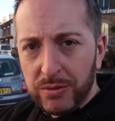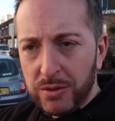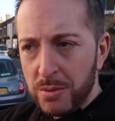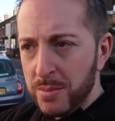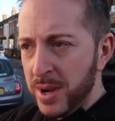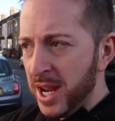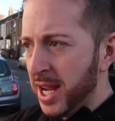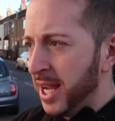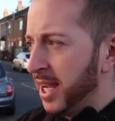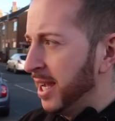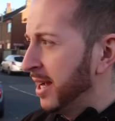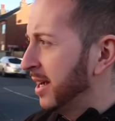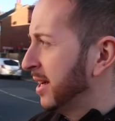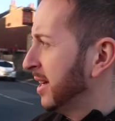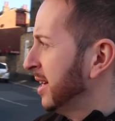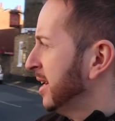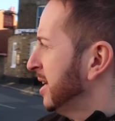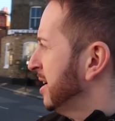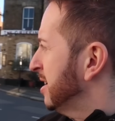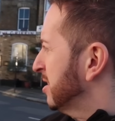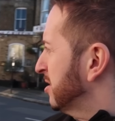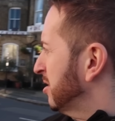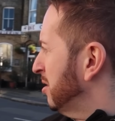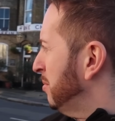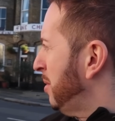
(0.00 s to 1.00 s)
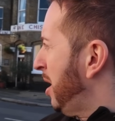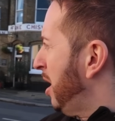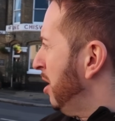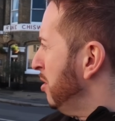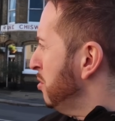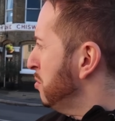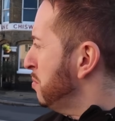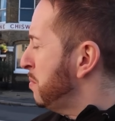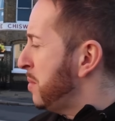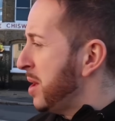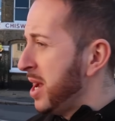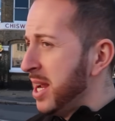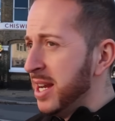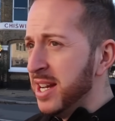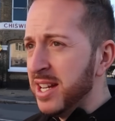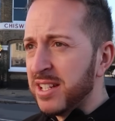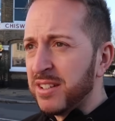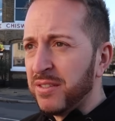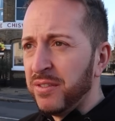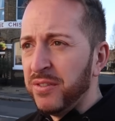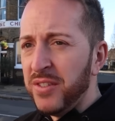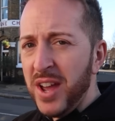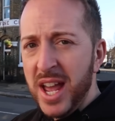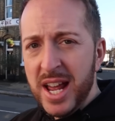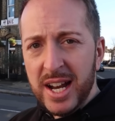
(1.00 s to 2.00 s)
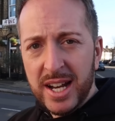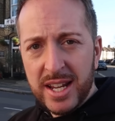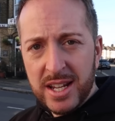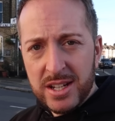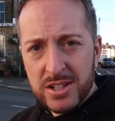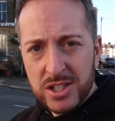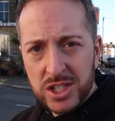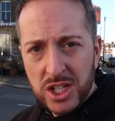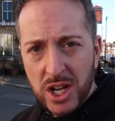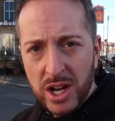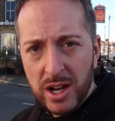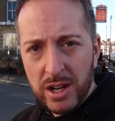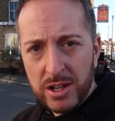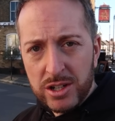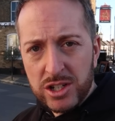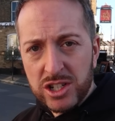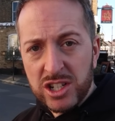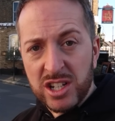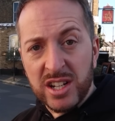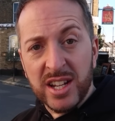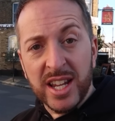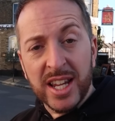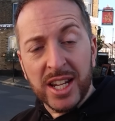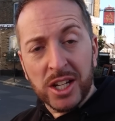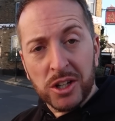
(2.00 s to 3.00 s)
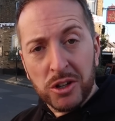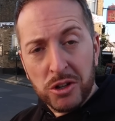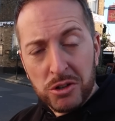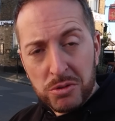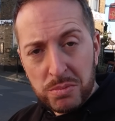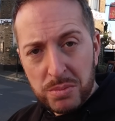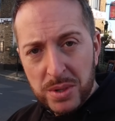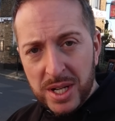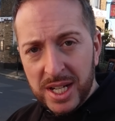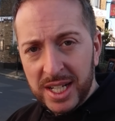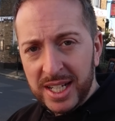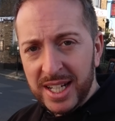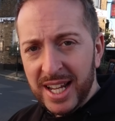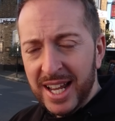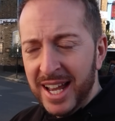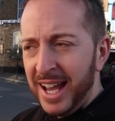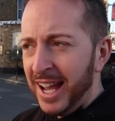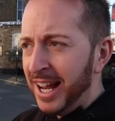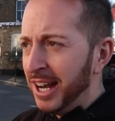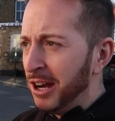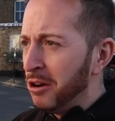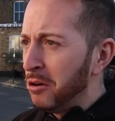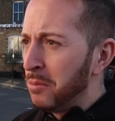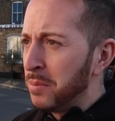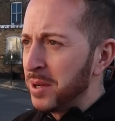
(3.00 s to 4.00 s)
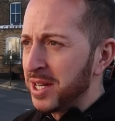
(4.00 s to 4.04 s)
from here. So I'm hoping it's fairly untouched. It could be a little